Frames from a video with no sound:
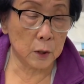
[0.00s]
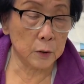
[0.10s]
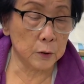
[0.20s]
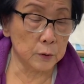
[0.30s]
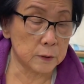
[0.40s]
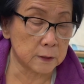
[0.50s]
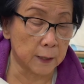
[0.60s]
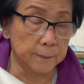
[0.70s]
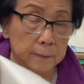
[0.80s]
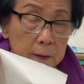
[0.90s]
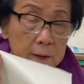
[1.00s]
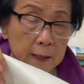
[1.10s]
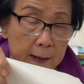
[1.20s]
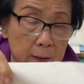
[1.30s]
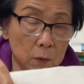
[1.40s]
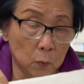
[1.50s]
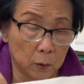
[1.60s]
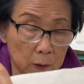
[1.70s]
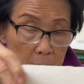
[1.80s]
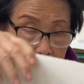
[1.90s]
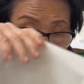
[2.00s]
you some line work.